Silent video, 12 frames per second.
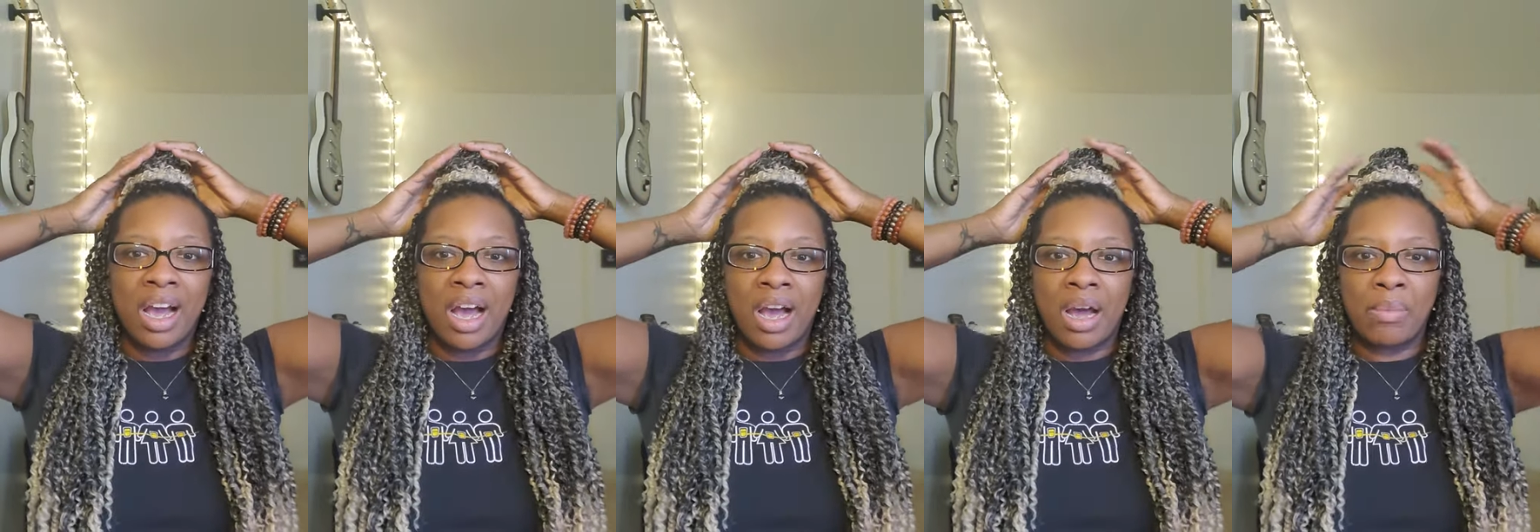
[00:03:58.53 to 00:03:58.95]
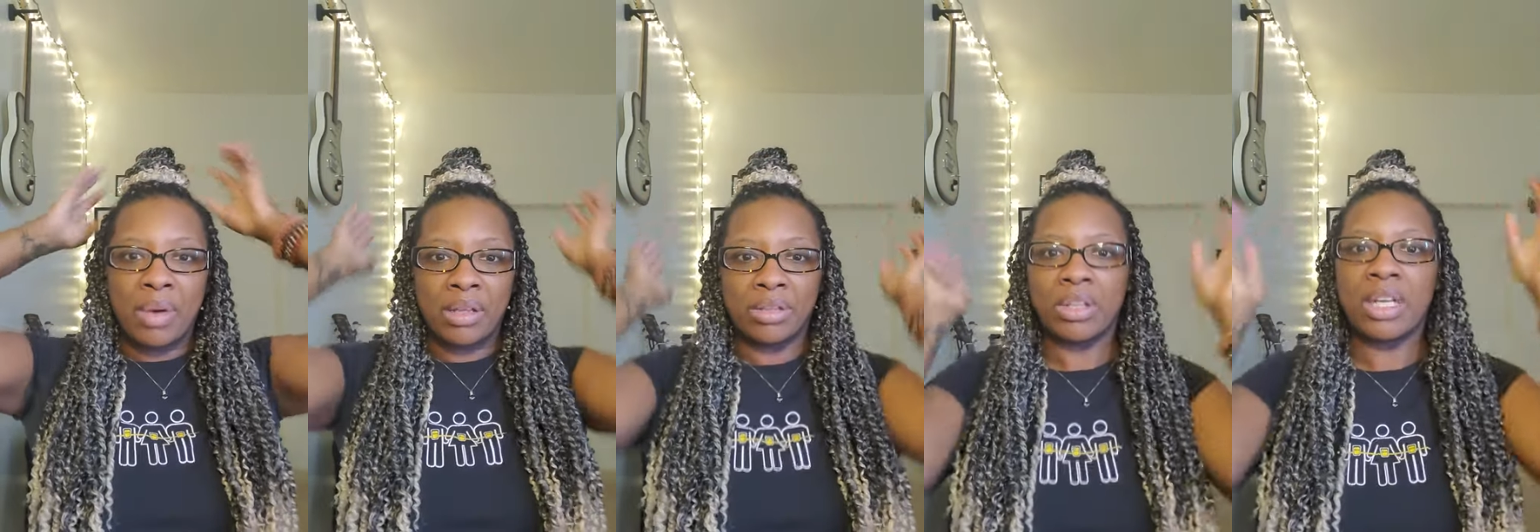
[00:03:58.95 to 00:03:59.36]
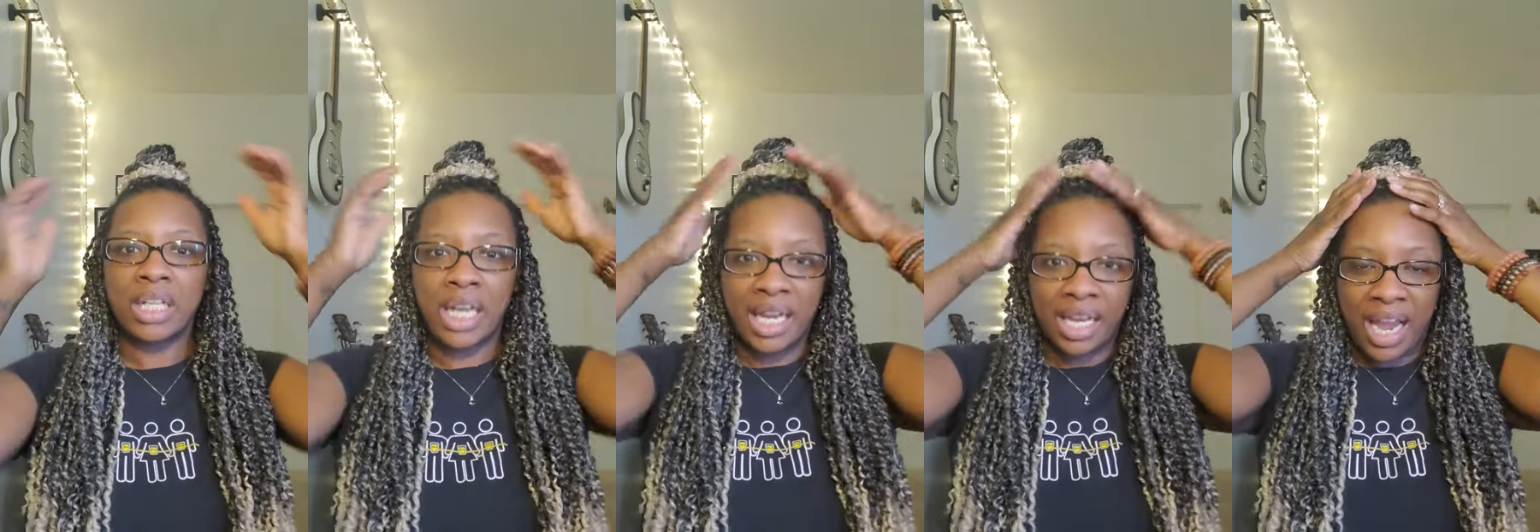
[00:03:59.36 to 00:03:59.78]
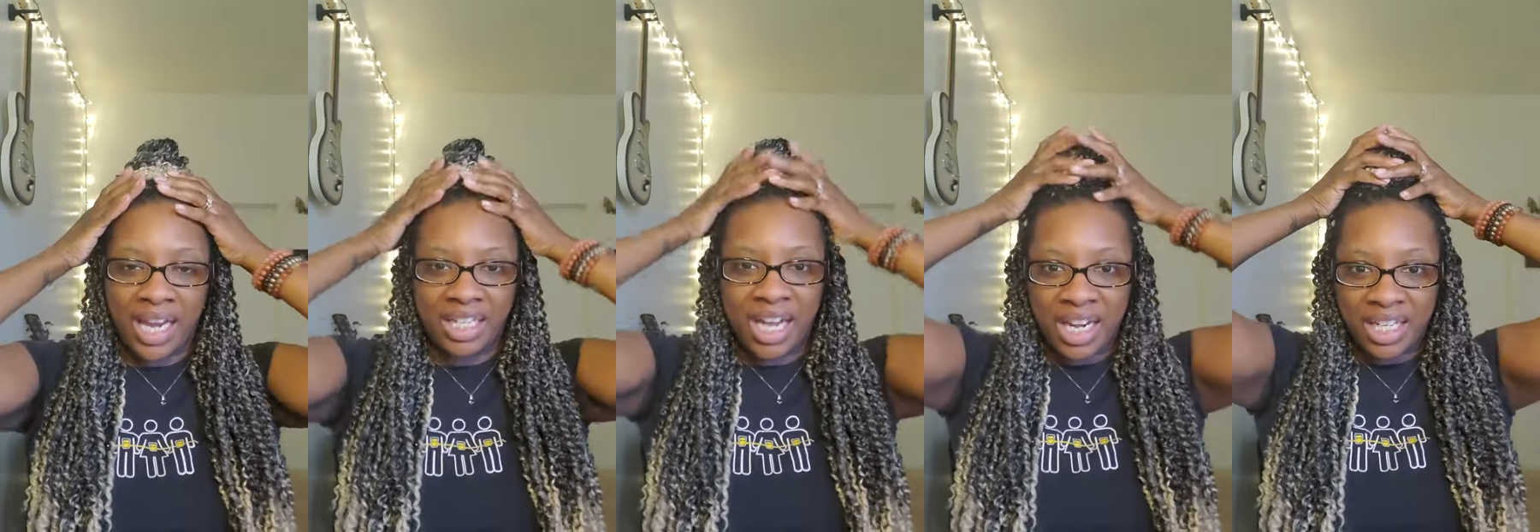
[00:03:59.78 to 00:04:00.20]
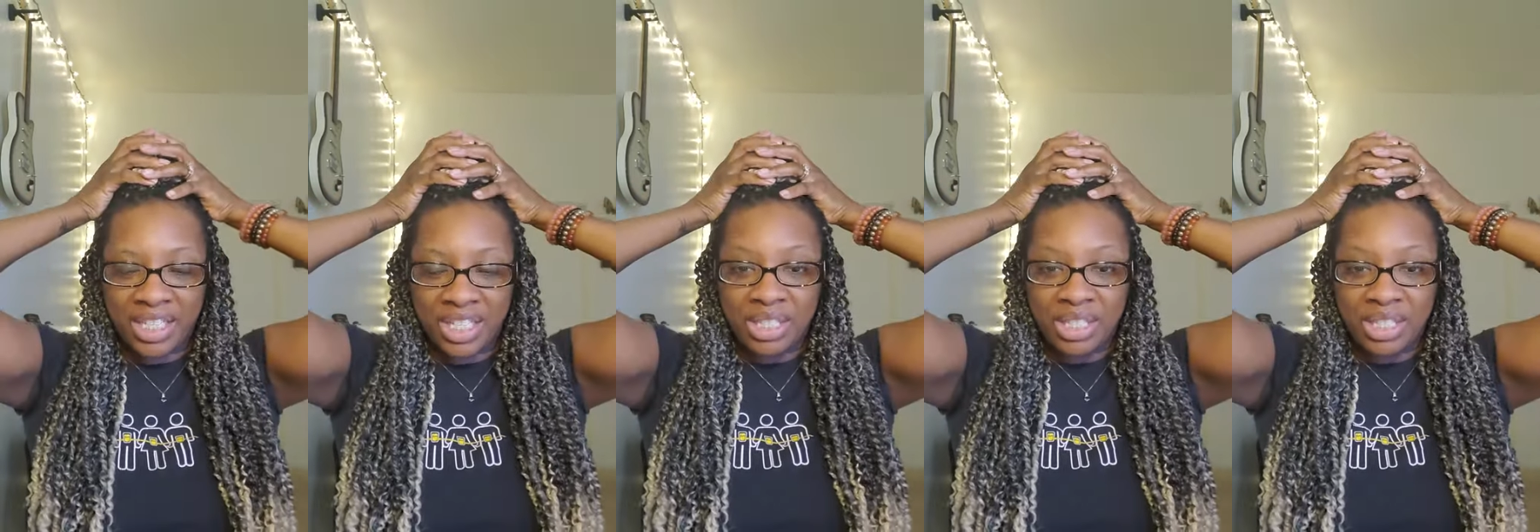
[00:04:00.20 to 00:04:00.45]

um, a look, and I kind of